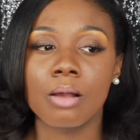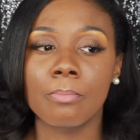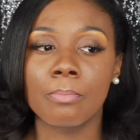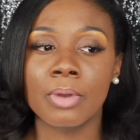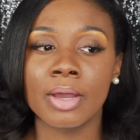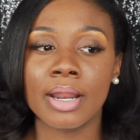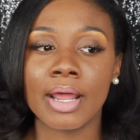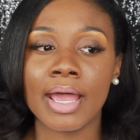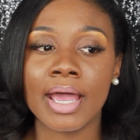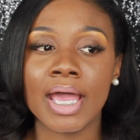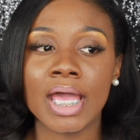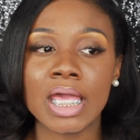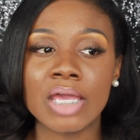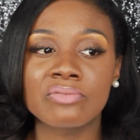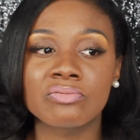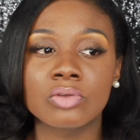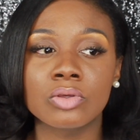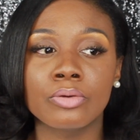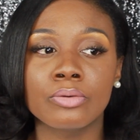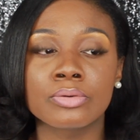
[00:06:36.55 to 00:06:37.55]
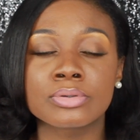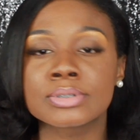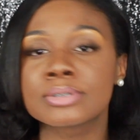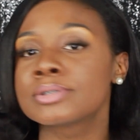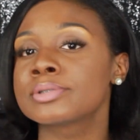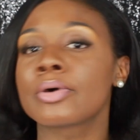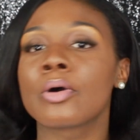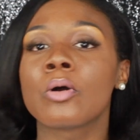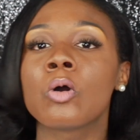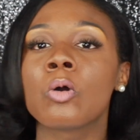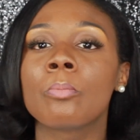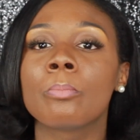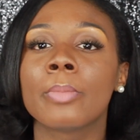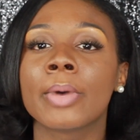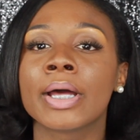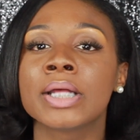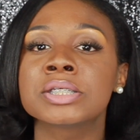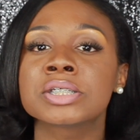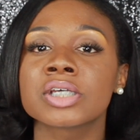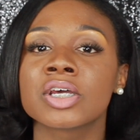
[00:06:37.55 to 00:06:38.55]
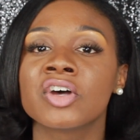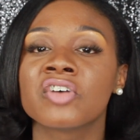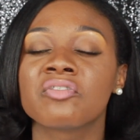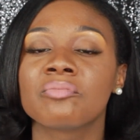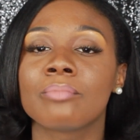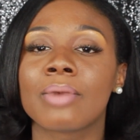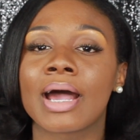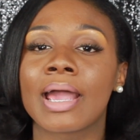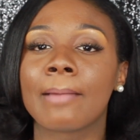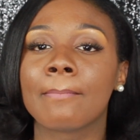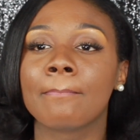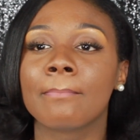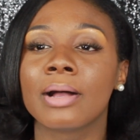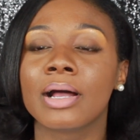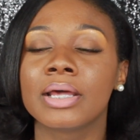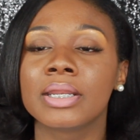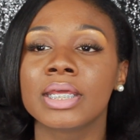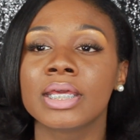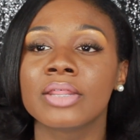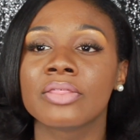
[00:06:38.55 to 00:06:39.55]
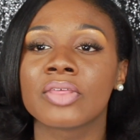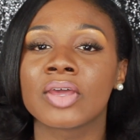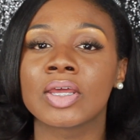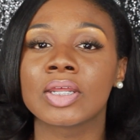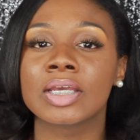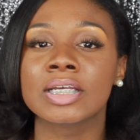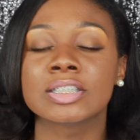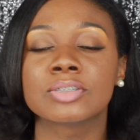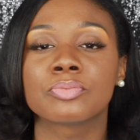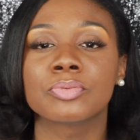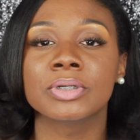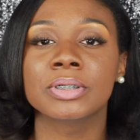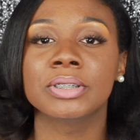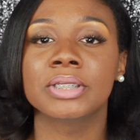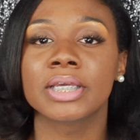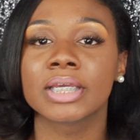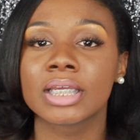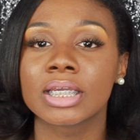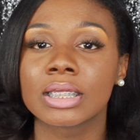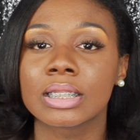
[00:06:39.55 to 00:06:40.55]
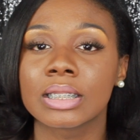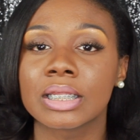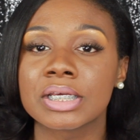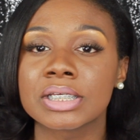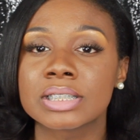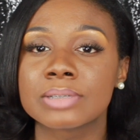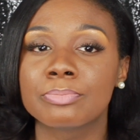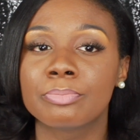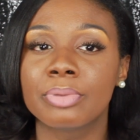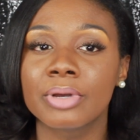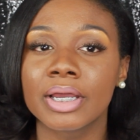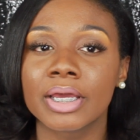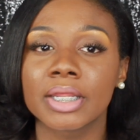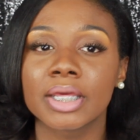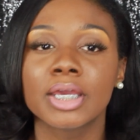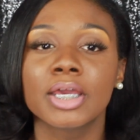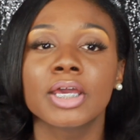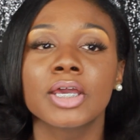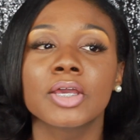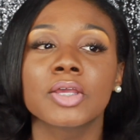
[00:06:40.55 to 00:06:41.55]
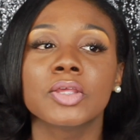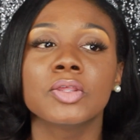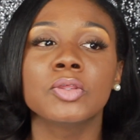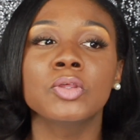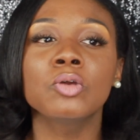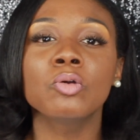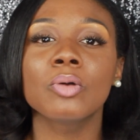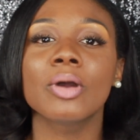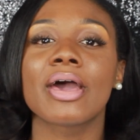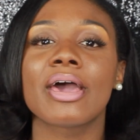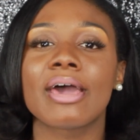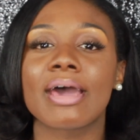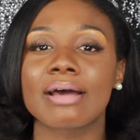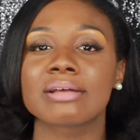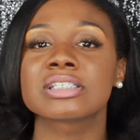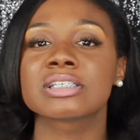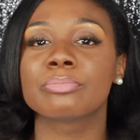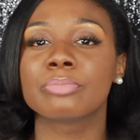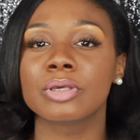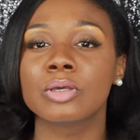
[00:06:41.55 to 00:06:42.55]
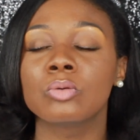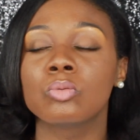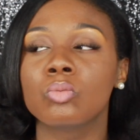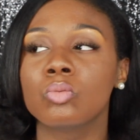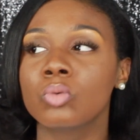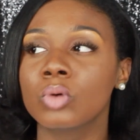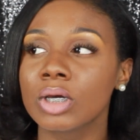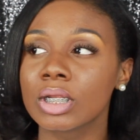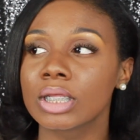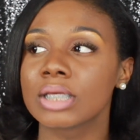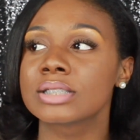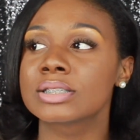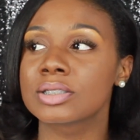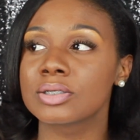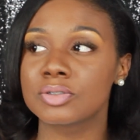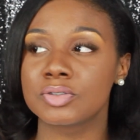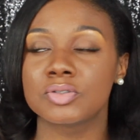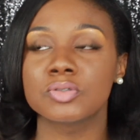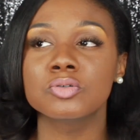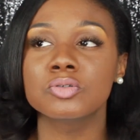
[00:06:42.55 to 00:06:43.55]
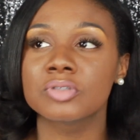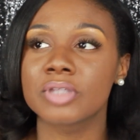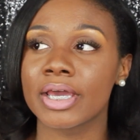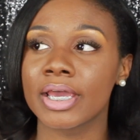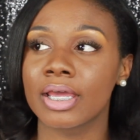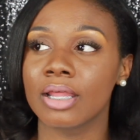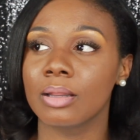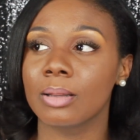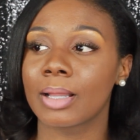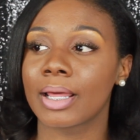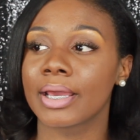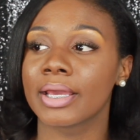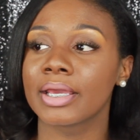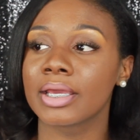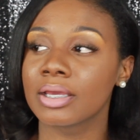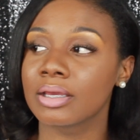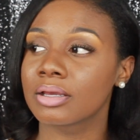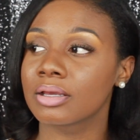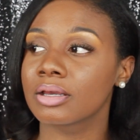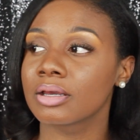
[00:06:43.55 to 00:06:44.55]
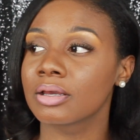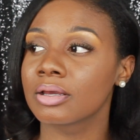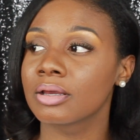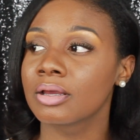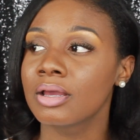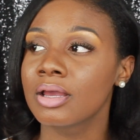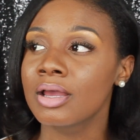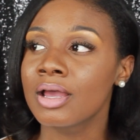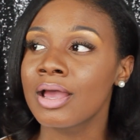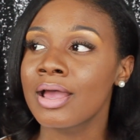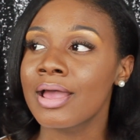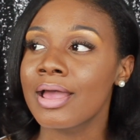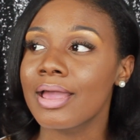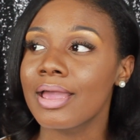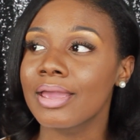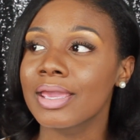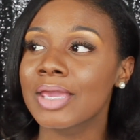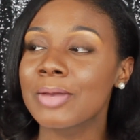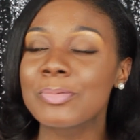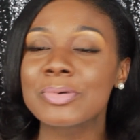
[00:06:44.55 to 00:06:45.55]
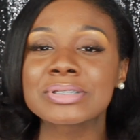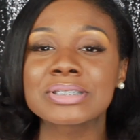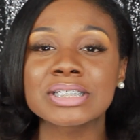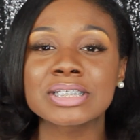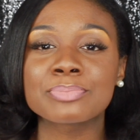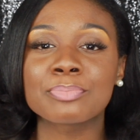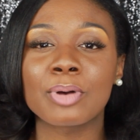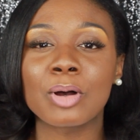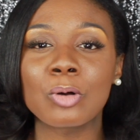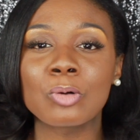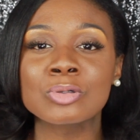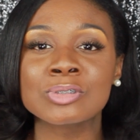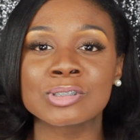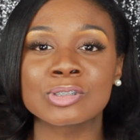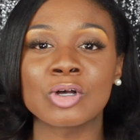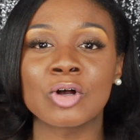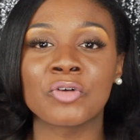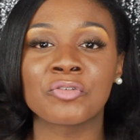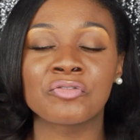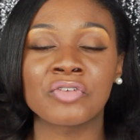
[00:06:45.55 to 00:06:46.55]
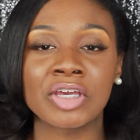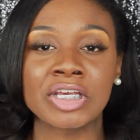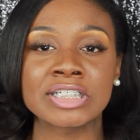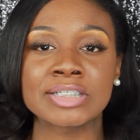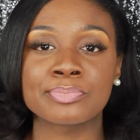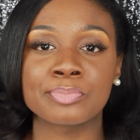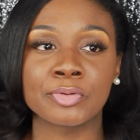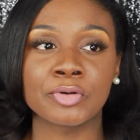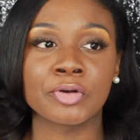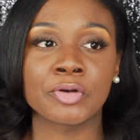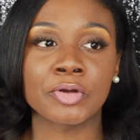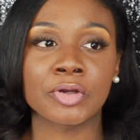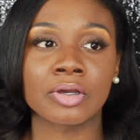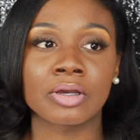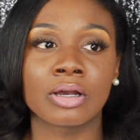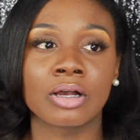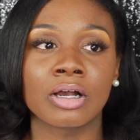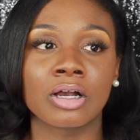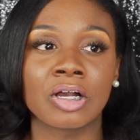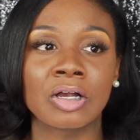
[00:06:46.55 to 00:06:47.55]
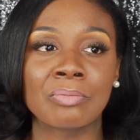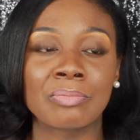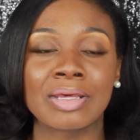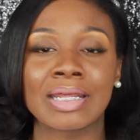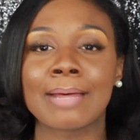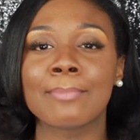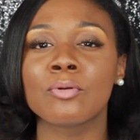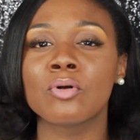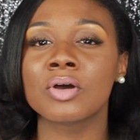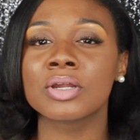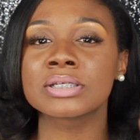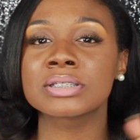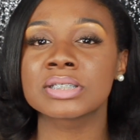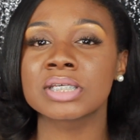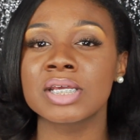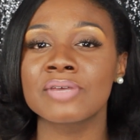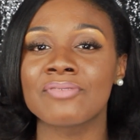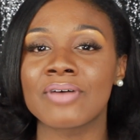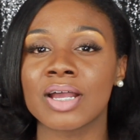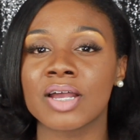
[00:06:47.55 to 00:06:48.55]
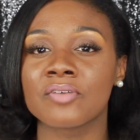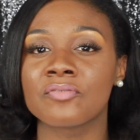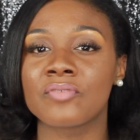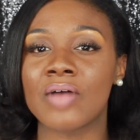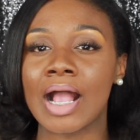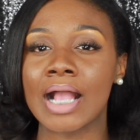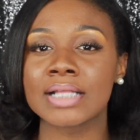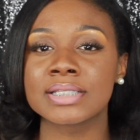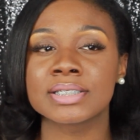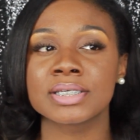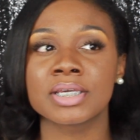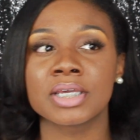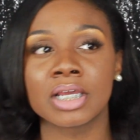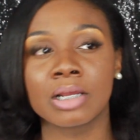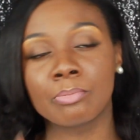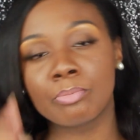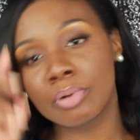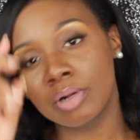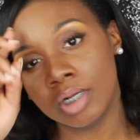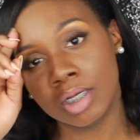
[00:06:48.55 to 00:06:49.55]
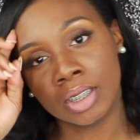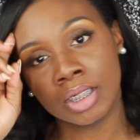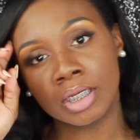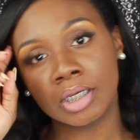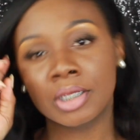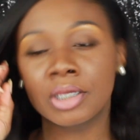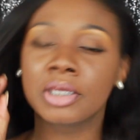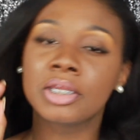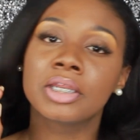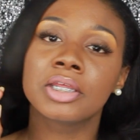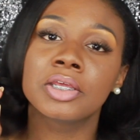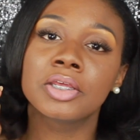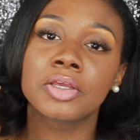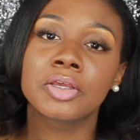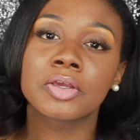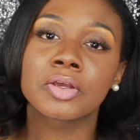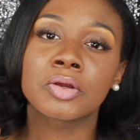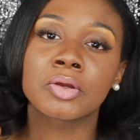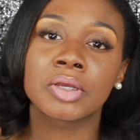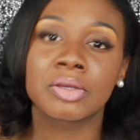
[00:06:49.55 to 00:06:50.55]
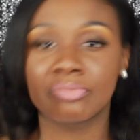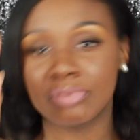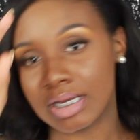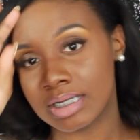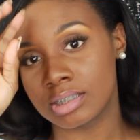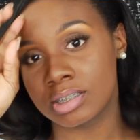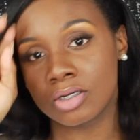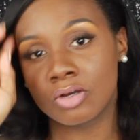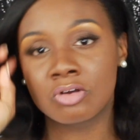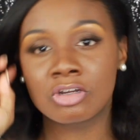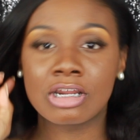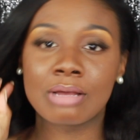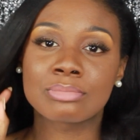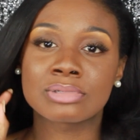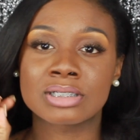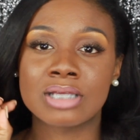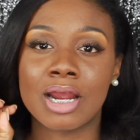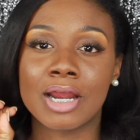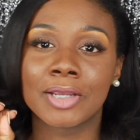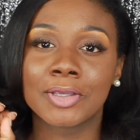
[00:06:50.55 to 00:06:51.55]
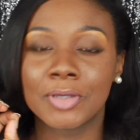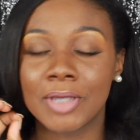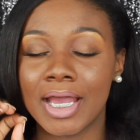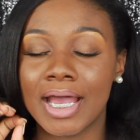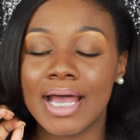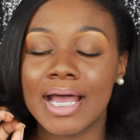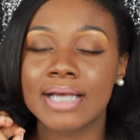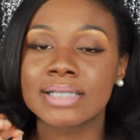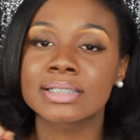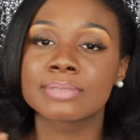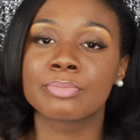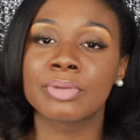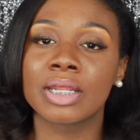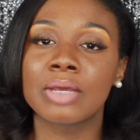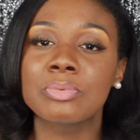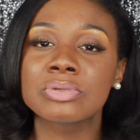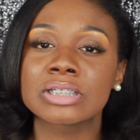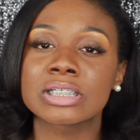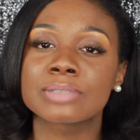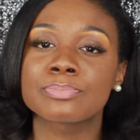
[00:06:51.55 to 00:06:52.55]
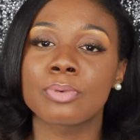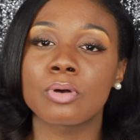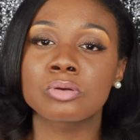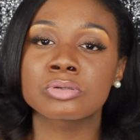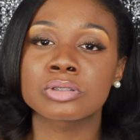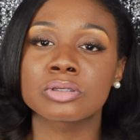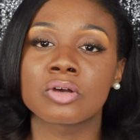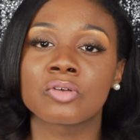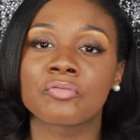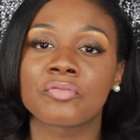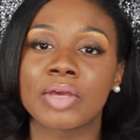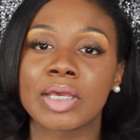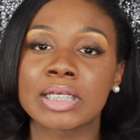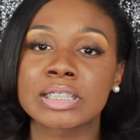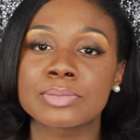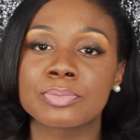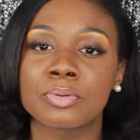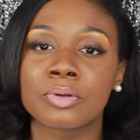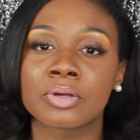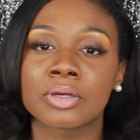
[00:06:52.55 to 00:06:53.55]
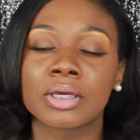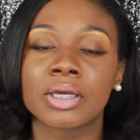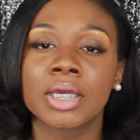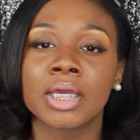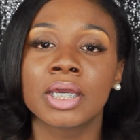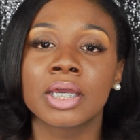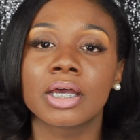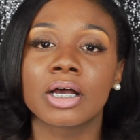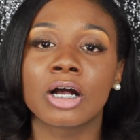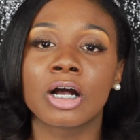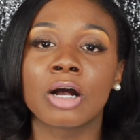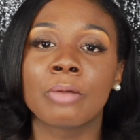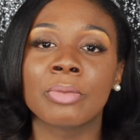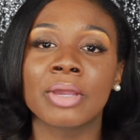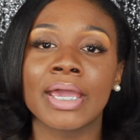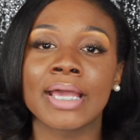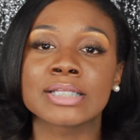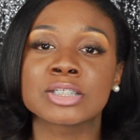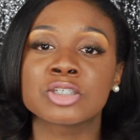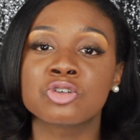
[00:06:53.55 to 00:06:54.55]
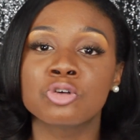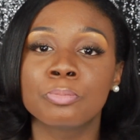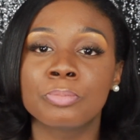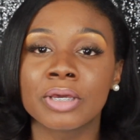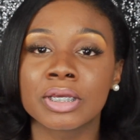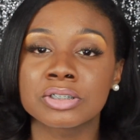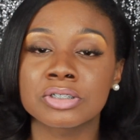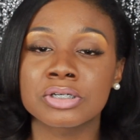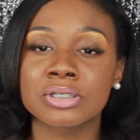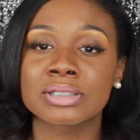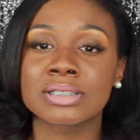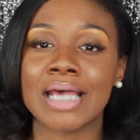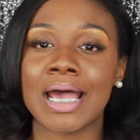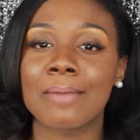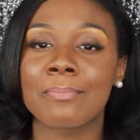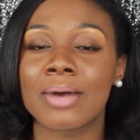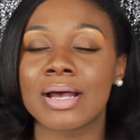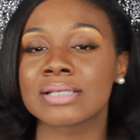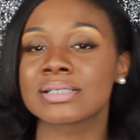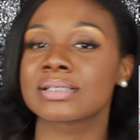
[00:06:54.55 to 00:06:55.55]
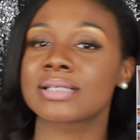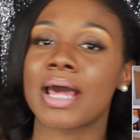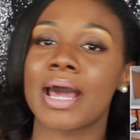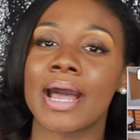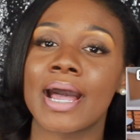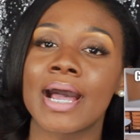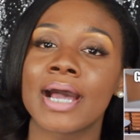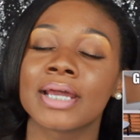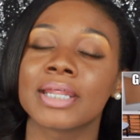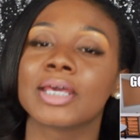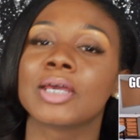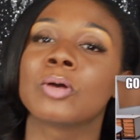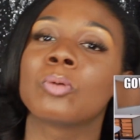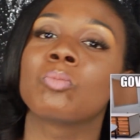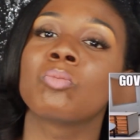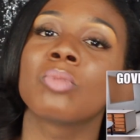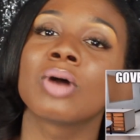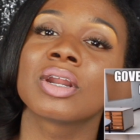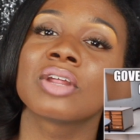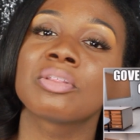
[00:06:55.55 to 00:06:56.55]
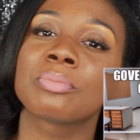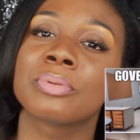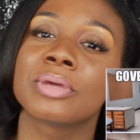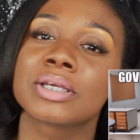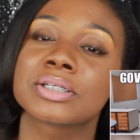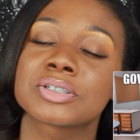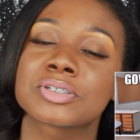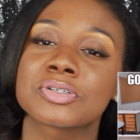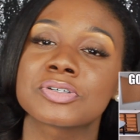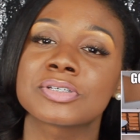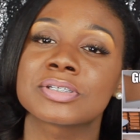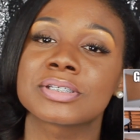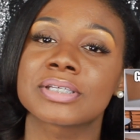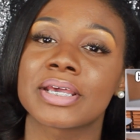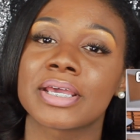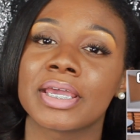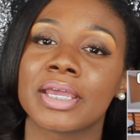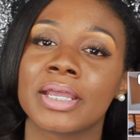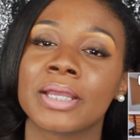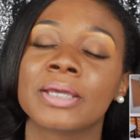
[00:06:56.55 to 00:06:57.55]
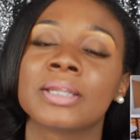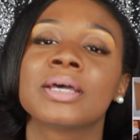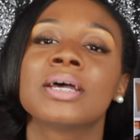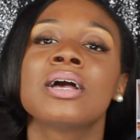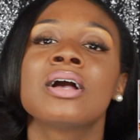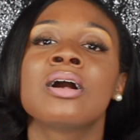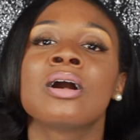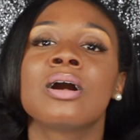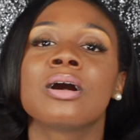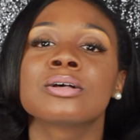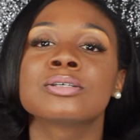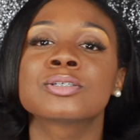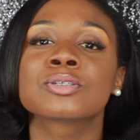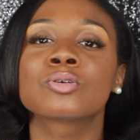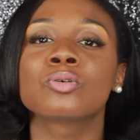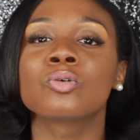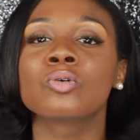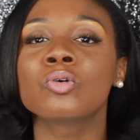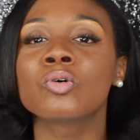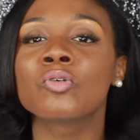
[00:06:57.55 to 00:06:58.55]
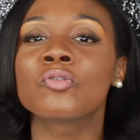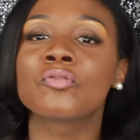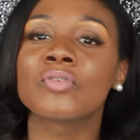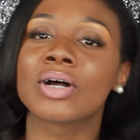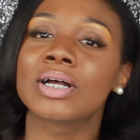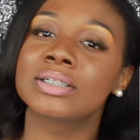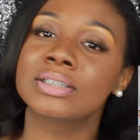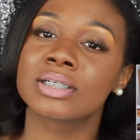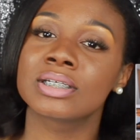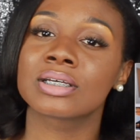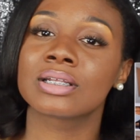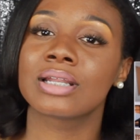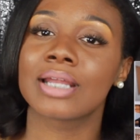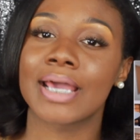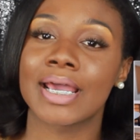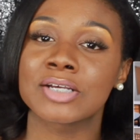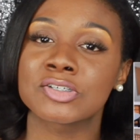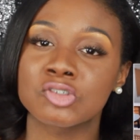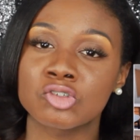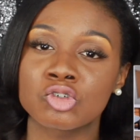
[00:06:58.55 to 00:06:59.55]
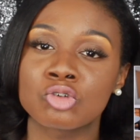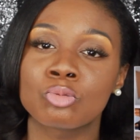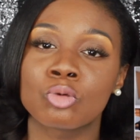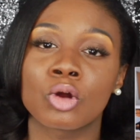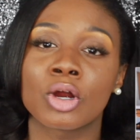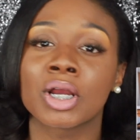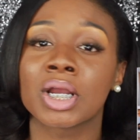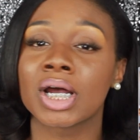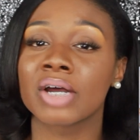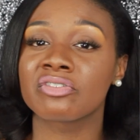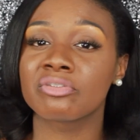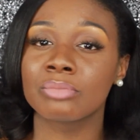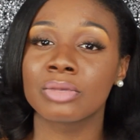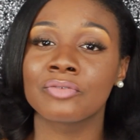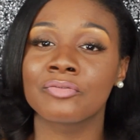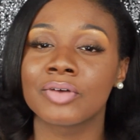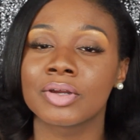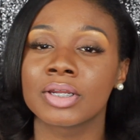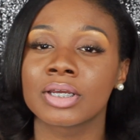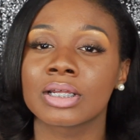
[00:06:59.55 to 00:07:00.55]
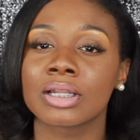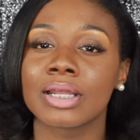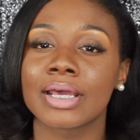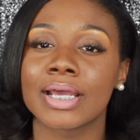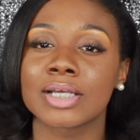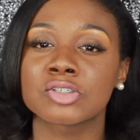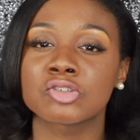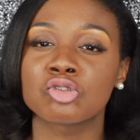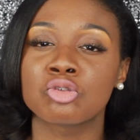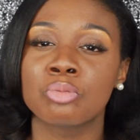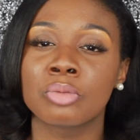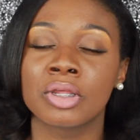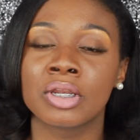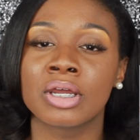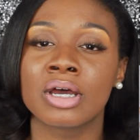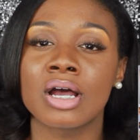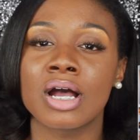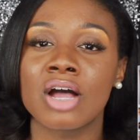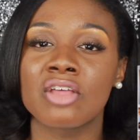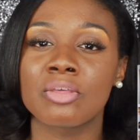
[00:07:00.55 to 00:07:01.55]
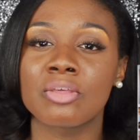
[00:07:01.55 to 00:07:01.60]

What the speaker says: But I have used so much of my money that it's ridiculous. But you have to be willing to do that. Like, it was this post on Facebook, and I'm going to see if I can find it and put it in here. If I don't, I'm sorry, you guys. But it was this post on Facebook. It had 2 pictures side by side, and one of the pictures said school-funded classroom or government-funded classroom, and the